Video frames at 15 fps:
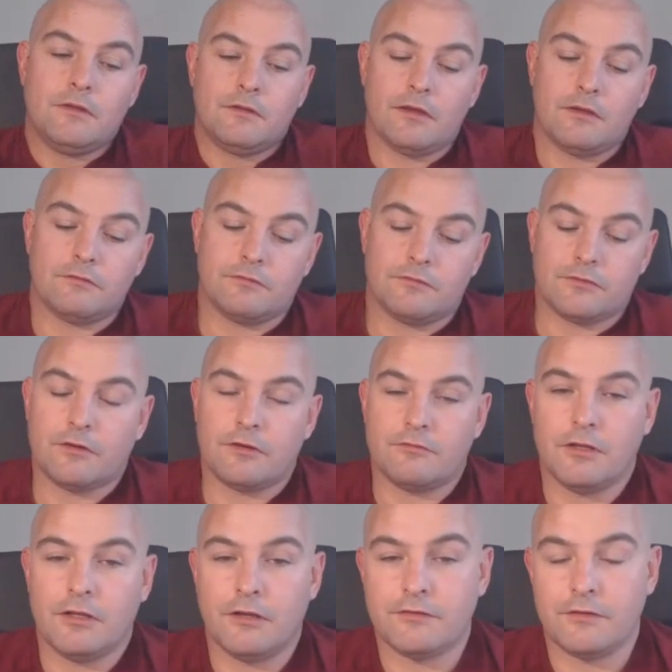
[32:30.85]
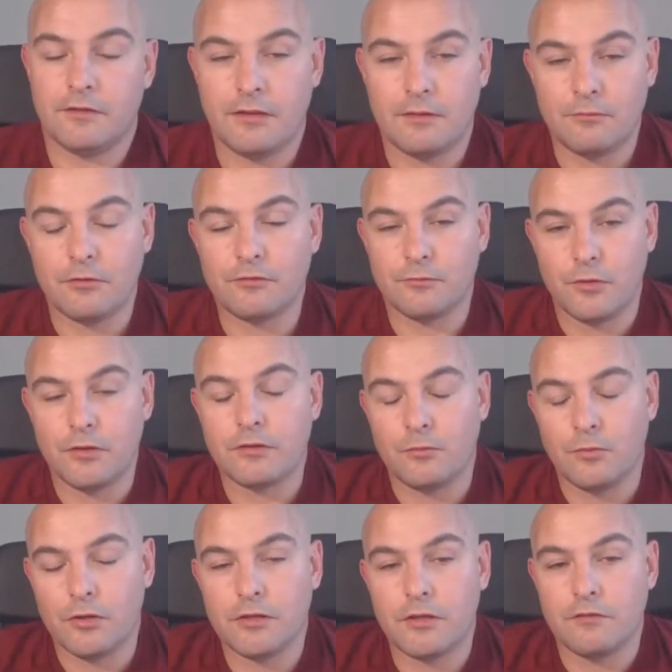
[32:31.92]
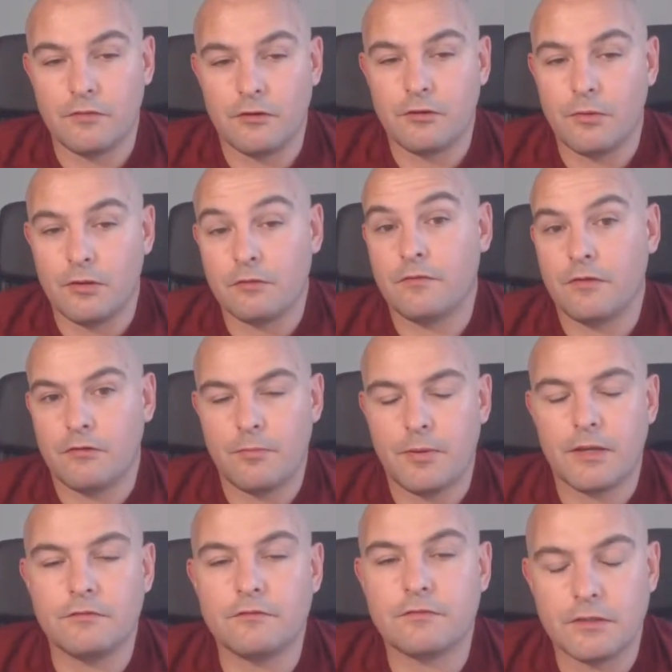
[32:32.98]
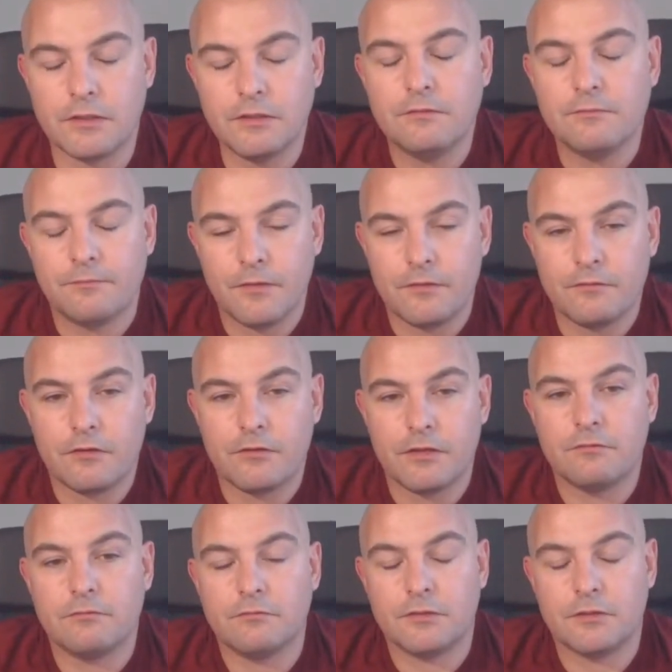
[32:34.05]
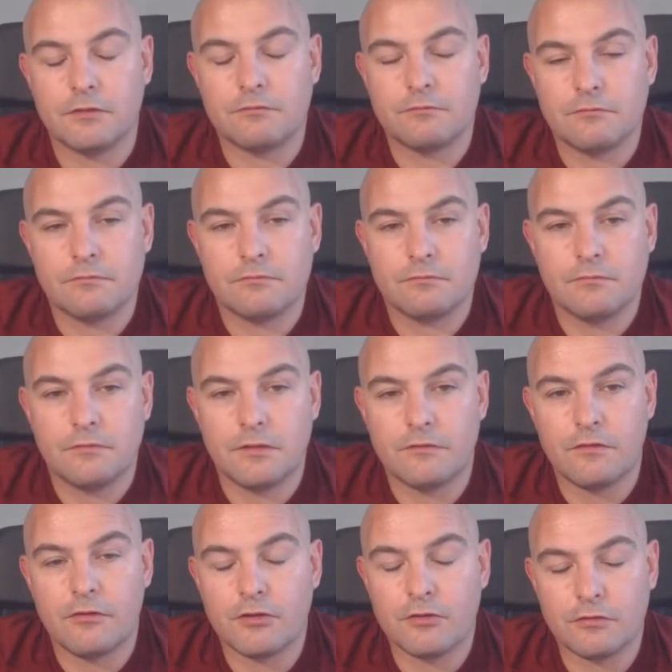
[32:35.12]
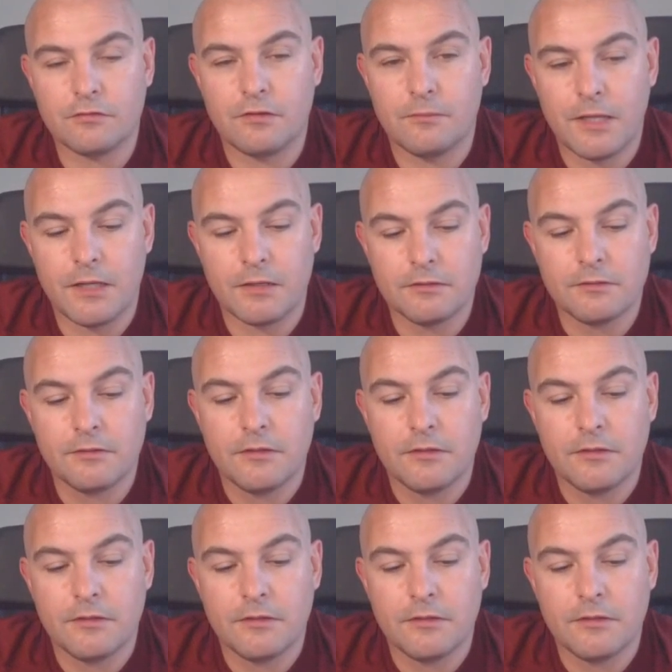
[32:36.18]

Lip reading: they started realizing that wasn't working very well, very painfully and very, in a very costly manner.